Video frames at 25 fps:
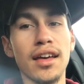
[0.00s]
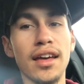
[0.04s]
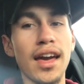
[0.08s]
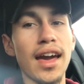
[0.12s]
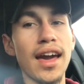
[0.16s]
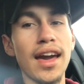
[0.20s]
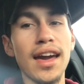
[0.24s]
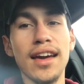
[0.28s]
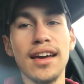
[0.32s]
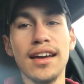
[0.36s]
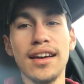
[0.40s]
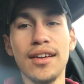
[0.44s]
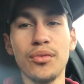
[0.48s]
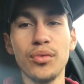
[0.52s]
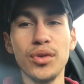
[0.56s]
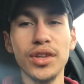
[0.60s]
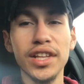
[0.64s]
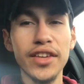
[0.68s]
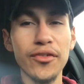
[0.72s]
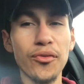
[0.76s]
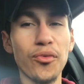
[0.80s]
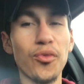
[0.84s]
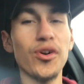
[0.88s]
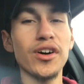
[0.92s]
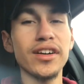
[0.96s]
Hey, we
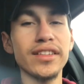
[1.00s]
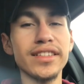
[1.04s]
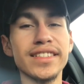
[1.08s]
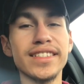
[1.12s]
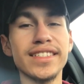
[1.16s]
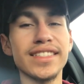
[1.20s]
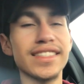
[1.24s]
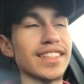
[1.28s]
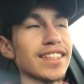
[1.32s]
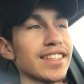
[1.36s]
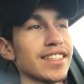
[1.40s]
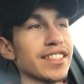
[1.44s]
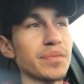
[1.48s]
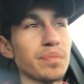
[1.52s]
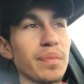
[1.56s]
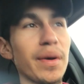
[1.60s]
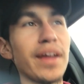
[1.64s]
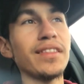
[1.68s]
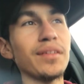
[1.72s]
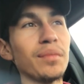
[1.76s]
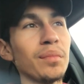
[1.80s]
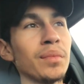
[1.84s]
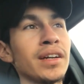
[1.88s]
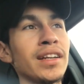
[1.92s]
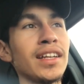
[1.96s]
live once,
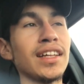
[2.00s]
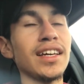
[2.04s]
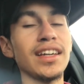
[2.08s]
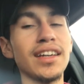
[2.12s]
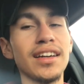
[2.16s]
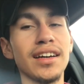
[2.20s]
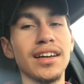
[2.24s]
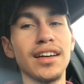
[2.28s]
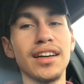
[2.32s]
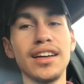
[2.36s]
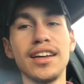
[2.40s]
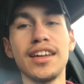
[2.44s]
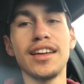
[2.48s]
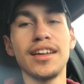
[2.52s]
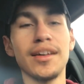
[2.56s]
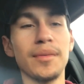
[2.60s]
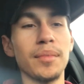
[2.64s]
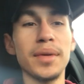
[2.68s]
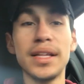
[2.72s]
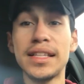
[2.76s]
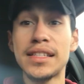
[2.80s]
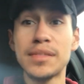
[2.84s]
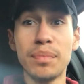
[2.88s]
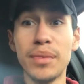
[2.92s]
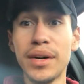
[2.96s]
spend the money.
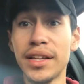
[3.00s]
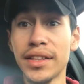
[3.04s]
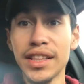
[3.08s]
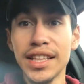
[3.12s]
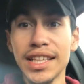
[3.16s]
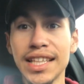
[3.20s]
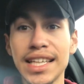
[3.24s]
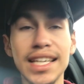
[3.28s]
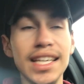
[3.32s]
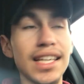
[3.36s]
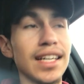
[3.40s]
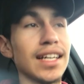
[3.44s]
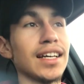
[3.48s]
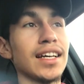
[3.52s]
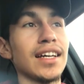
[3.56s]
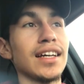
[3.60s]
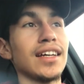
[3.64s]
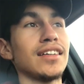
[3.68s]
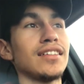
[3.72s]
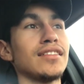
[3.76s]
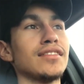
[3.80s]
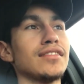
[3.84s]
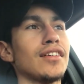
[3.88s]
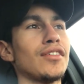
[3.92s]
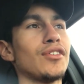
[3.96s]
It's monthly,
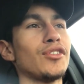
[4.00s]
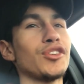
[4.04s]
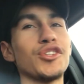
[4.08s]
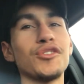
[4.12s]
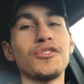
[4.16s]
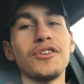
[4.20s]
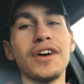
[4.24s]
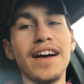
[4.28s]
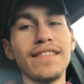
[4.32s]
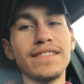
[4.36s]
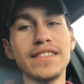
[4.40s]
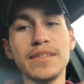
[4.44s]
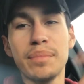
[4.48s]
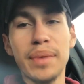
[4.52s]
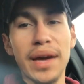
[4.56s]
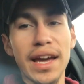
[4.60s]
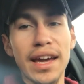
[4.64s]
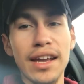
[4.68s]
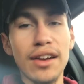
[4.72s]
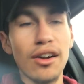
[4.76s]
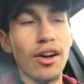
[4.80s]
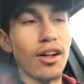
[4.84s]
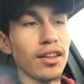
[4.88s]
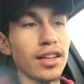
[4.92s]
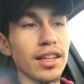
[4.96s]
you know. You don't have to
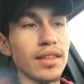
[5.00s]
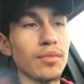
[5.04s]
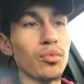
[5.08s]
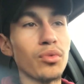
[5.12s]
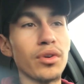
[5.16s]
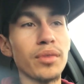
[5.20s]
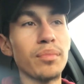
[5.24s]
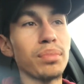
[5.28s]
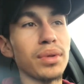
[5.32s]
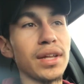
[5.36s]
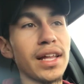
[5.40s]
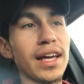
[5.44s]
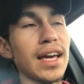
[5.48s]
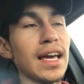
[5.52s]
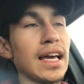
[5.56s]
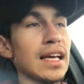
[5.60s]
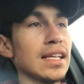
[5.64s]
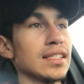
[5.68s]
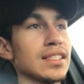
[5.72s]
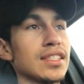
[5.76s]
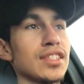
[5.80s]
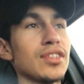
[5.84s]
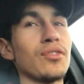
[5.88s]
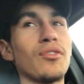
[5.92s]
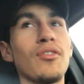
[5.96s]
pay it all in one
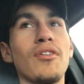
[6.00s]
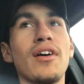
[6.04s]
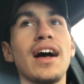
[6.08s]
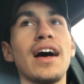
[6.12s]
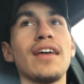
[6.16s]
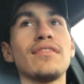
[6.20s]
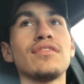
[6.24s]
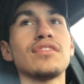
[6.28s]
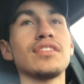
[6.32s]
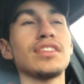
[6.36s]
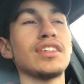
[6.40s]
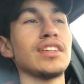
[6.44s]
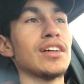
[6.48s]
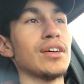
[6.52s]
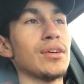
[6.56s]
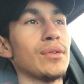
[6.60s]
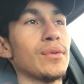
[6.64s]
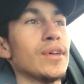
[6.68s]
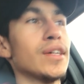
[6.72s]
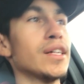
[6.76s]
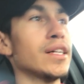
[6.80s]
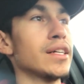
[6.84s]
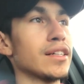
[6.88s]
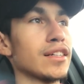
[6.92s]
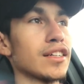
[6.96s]
place. You don't have to,
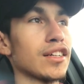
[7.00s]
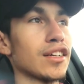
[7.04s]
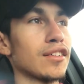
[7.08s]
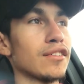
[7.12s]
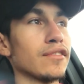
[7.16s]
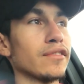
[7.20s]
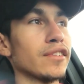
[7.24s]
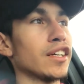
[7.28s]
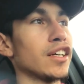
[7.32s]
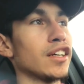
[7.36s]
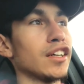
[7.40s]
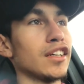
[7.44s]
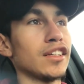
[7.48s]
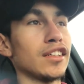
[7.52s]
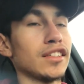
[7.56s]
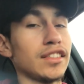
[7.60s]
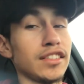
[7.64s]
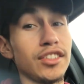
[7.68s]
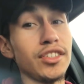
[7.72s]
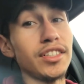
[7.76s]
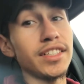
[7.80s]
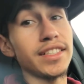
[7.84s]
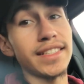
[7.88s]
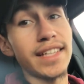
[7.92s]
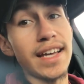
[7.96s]

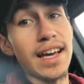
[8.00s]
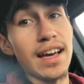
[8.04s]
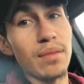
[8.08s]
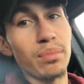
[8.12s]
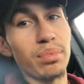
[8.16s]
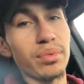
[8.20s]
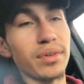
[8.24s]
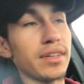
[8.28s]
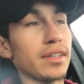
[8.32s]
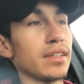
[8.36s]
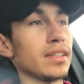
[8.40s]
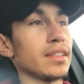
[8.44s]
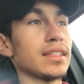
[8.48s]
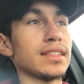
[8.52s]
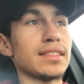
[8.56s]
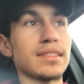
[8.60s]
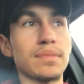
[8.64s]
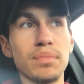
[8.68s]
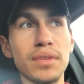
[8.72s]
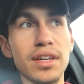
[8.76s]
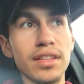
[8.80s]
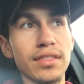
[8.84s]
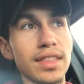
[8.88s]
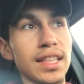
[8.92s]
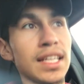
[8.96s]
you you're in debt, but
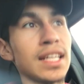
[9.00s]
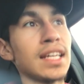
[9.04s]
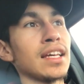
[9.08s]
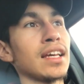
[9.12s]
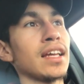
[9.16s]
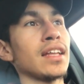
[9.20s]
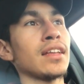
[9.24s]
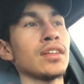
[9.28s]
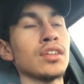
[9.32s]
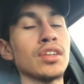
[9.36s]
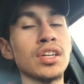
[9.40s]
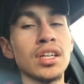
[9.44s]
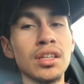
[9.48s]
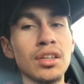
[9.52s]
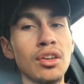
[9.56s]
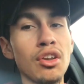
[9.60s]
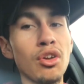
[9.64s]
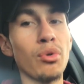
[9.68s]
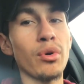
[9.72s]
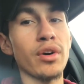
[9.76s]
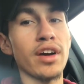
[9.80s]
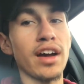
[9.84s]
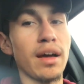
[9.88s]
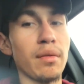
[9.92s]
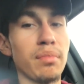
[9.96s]
it's monthly and you can
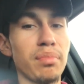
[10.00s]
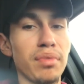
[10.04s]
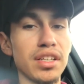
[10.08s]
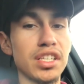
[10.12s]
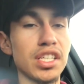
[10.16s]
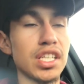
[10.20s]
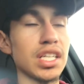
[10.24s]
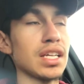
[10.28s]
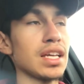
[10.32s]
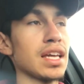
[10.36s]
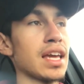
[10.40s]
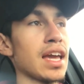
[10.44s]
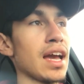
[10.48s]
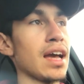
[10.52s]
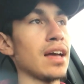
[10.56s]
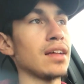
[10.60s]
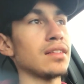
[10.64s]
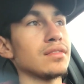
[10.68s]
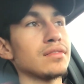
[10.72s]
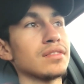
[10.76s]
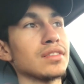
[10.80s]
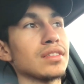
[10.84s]
do it. I bet you can.